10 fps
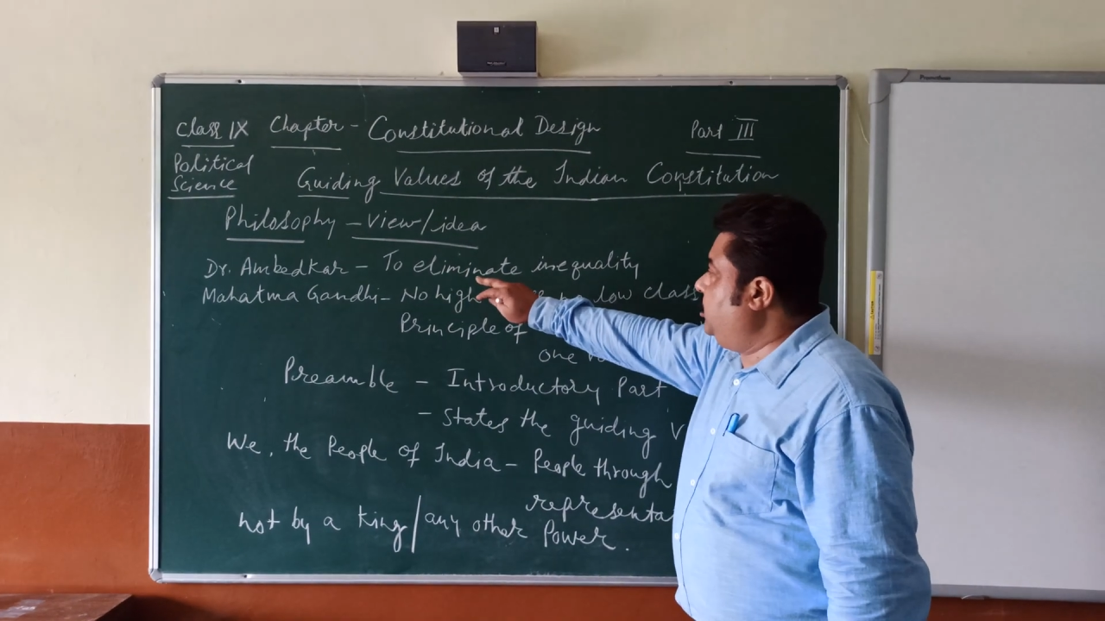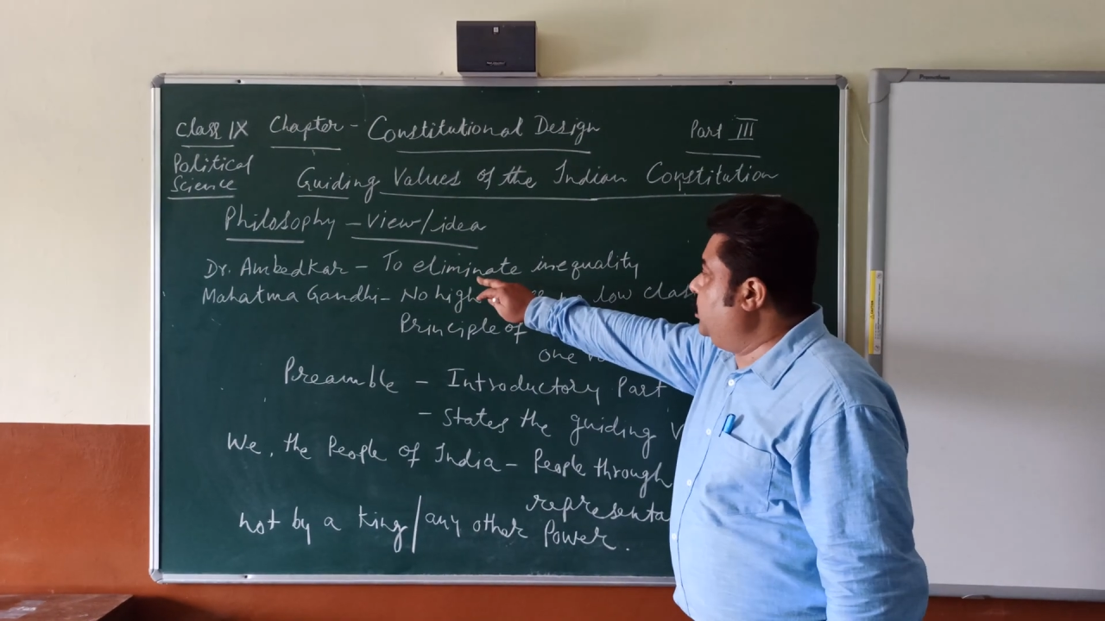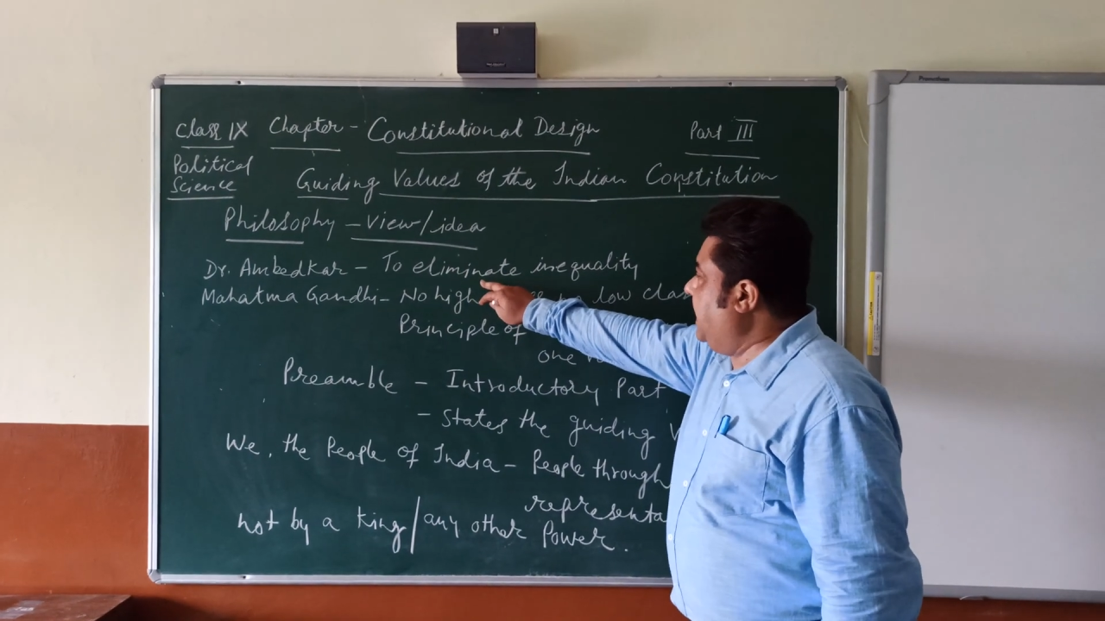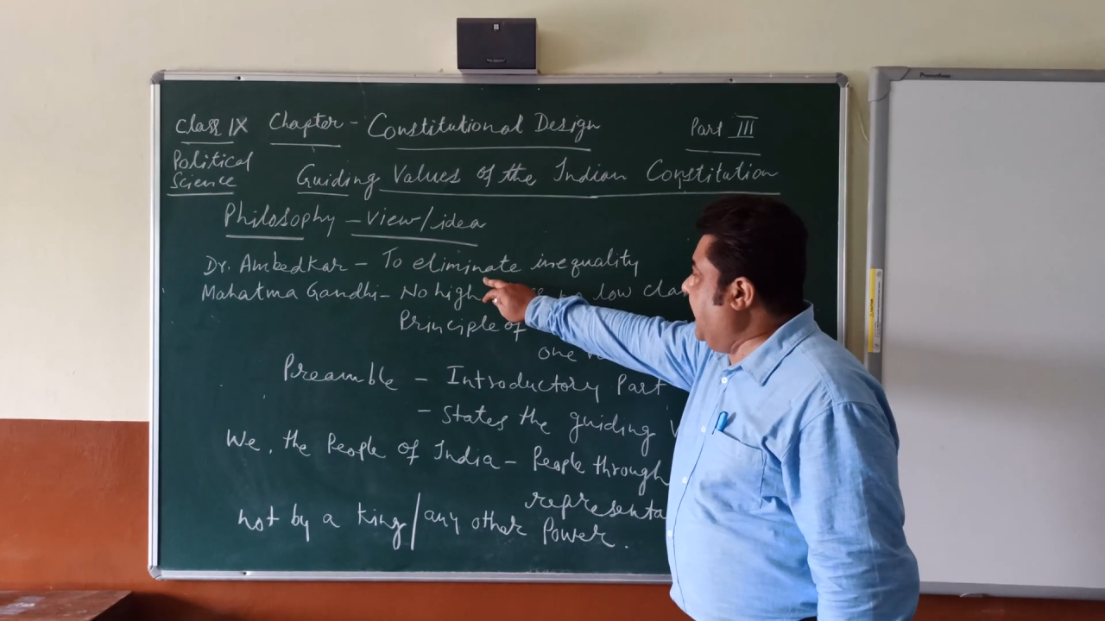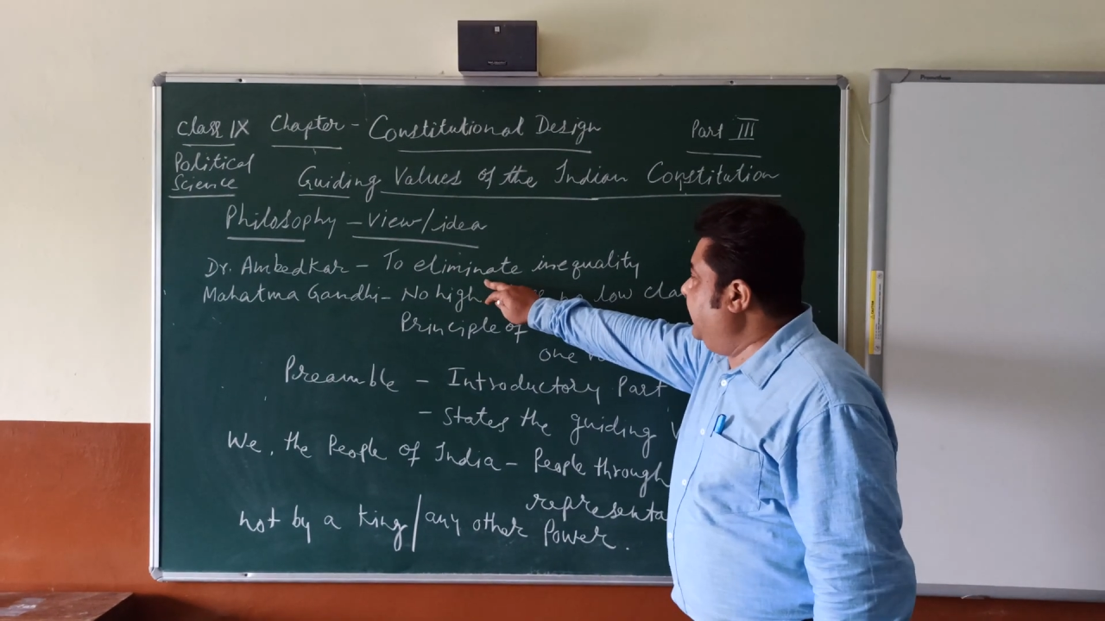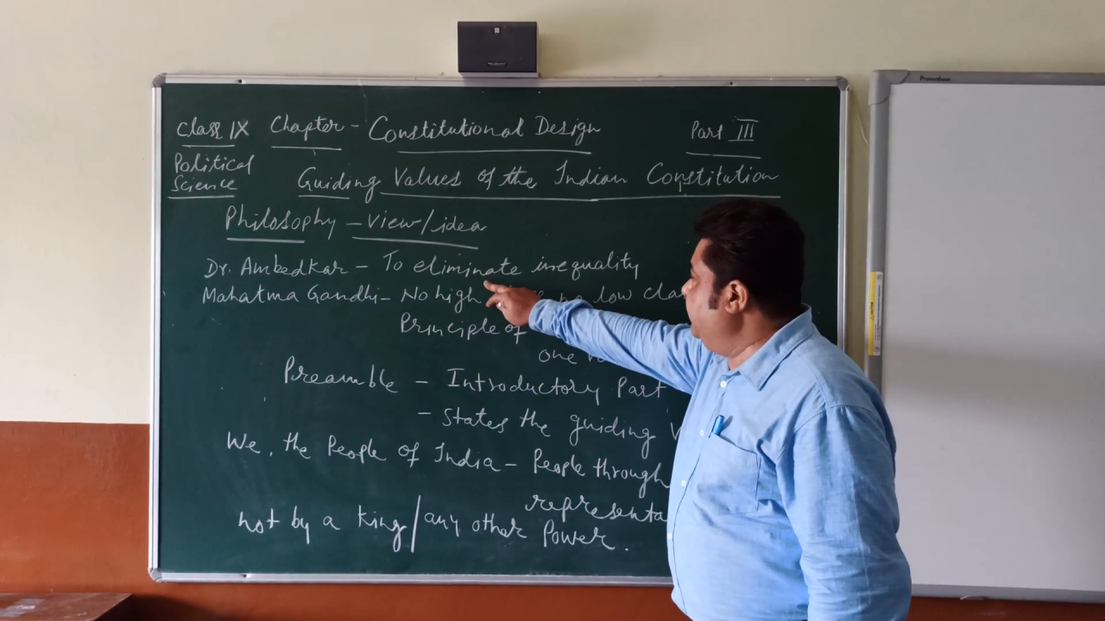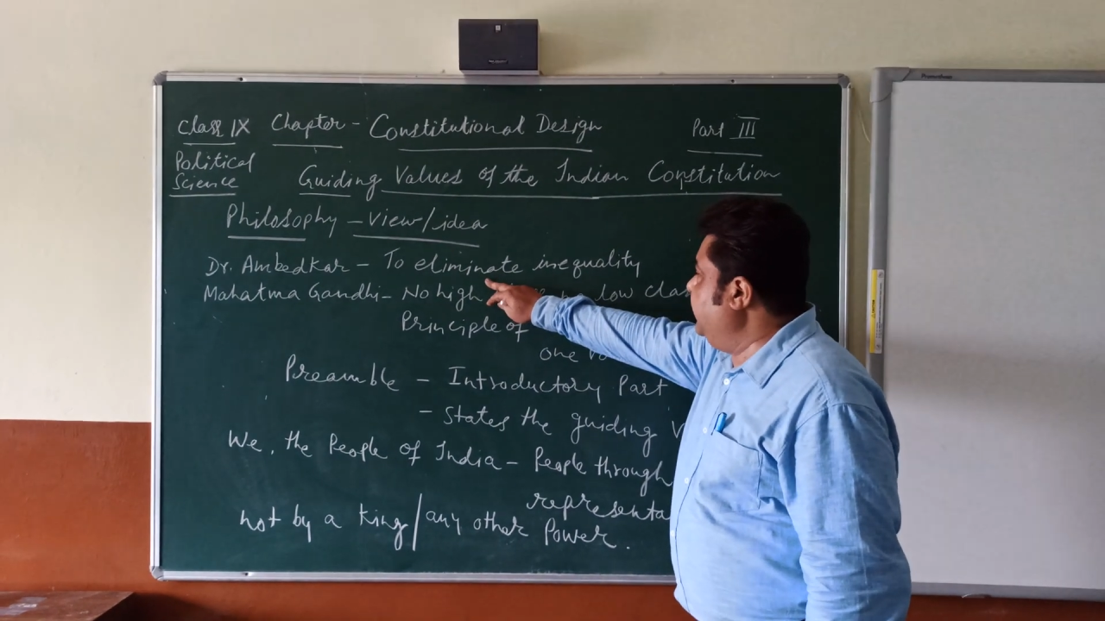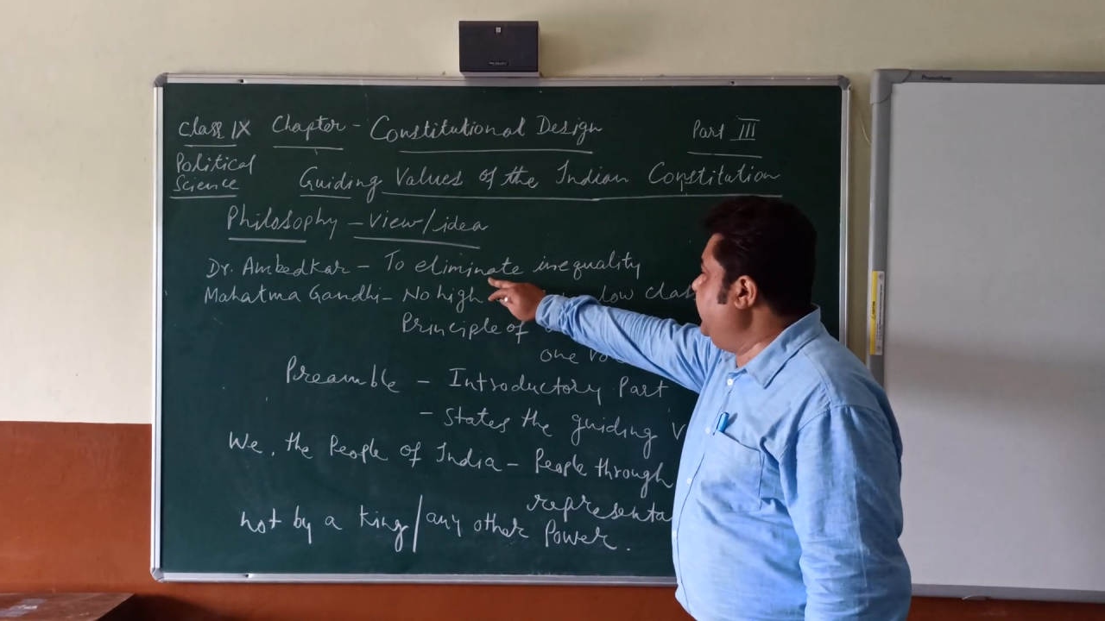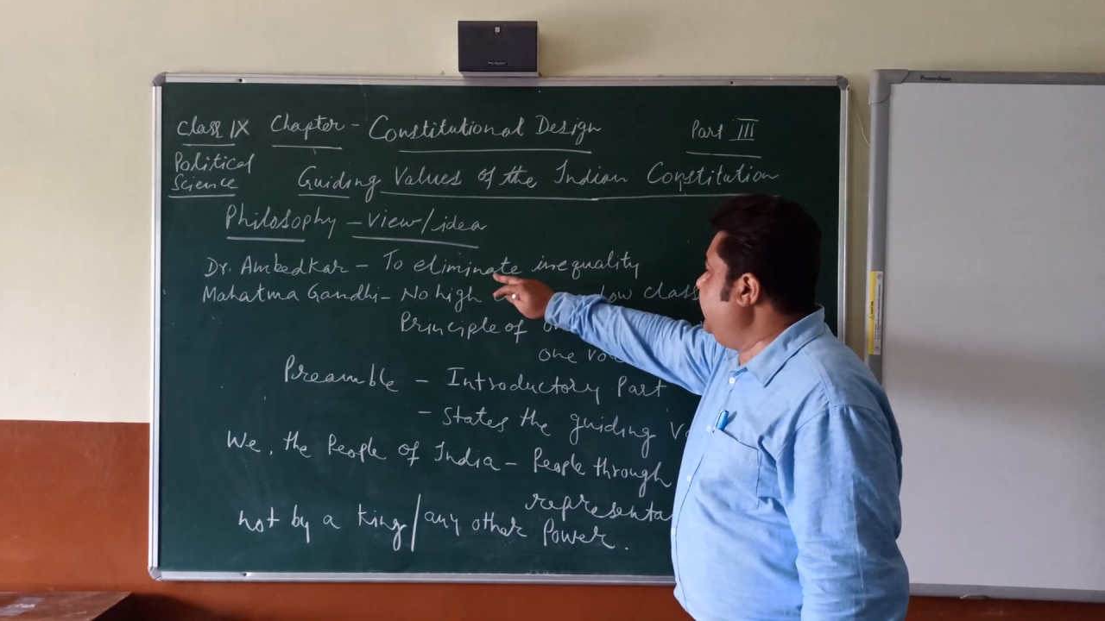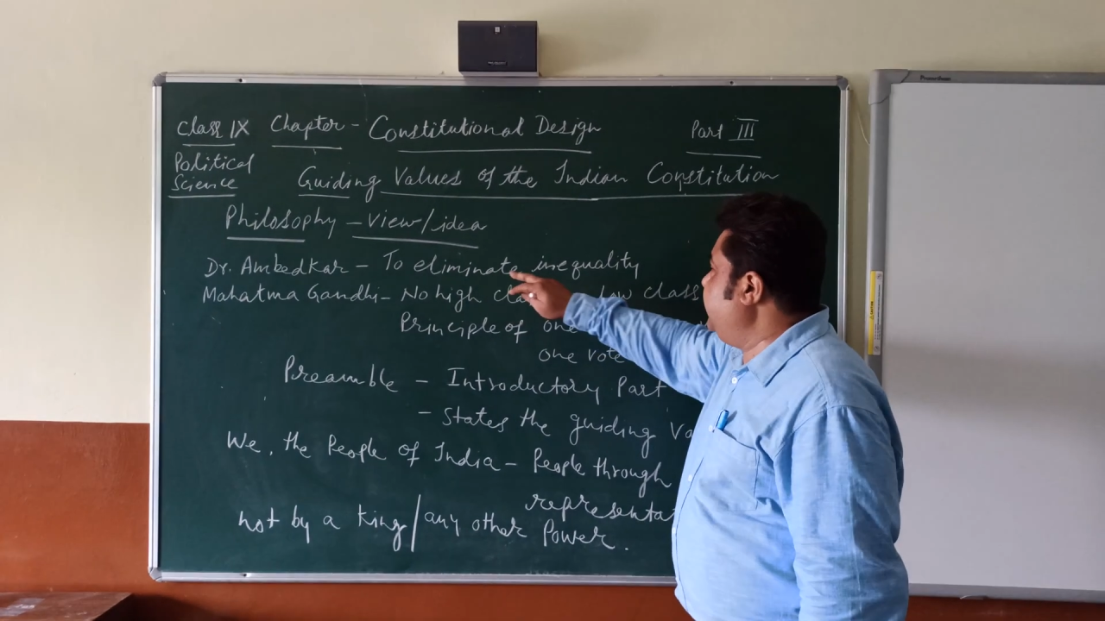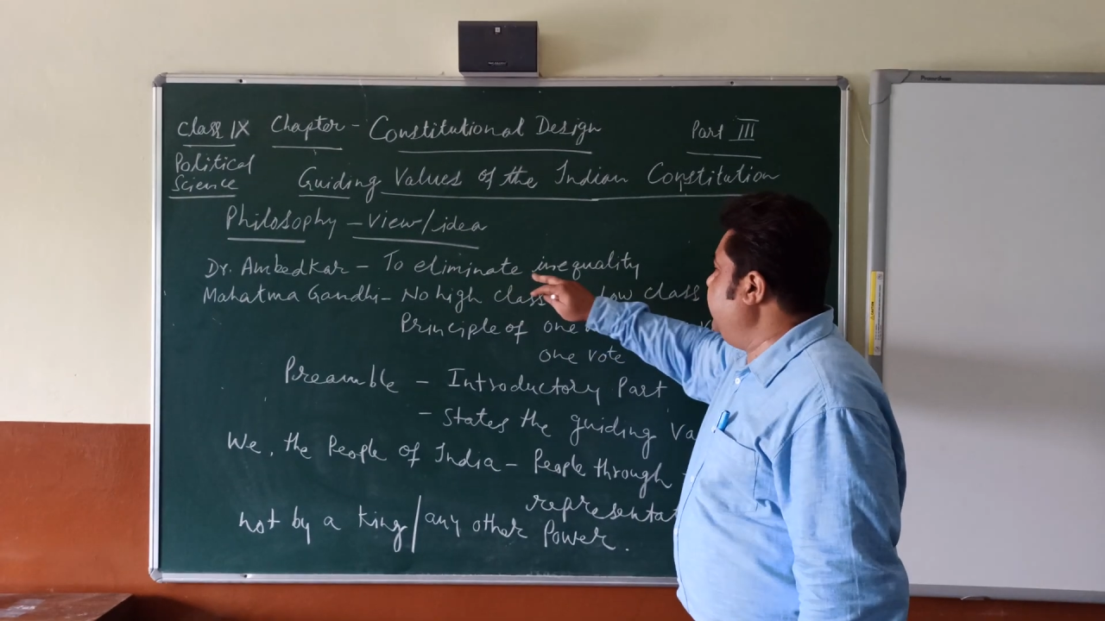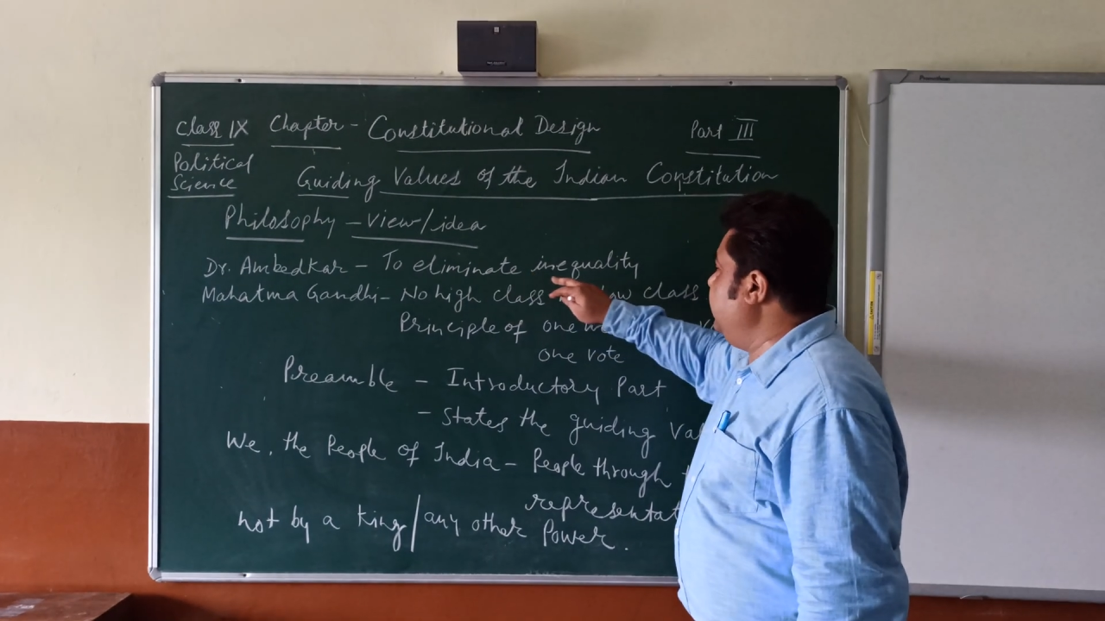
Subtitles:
to eliminate